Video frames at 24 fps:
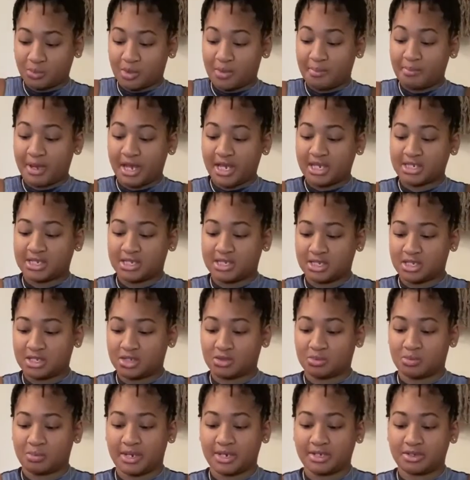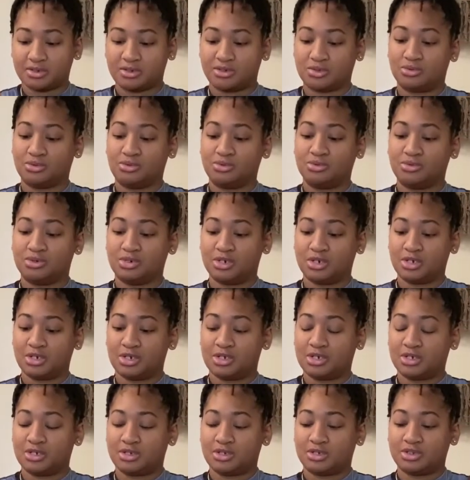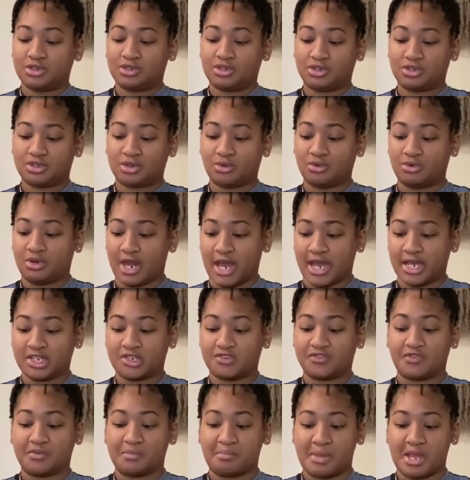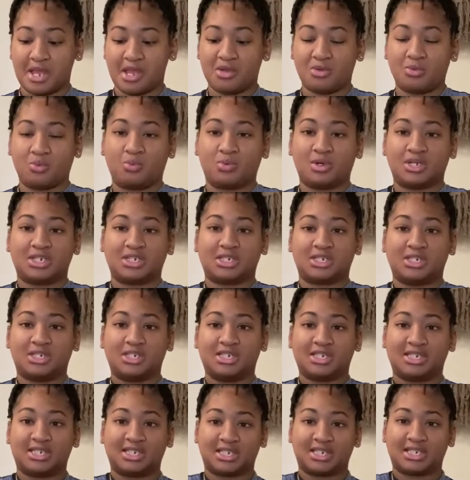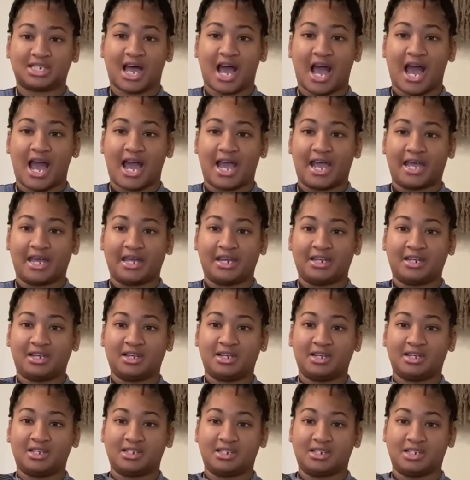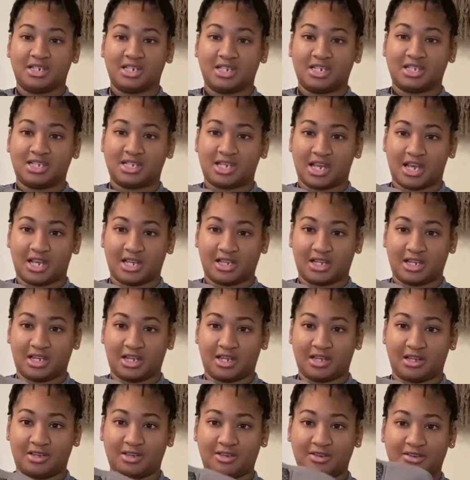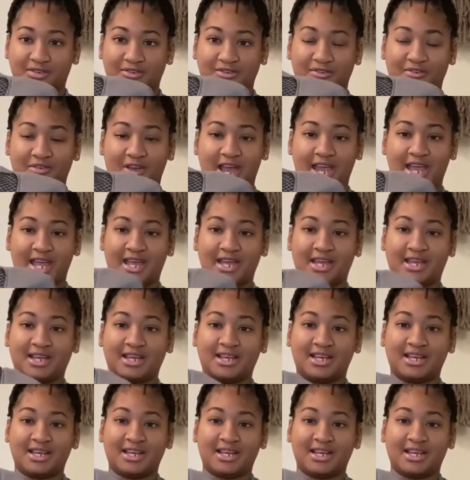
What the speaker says: makes this sweatsuit so nice for me was the side detailing, right?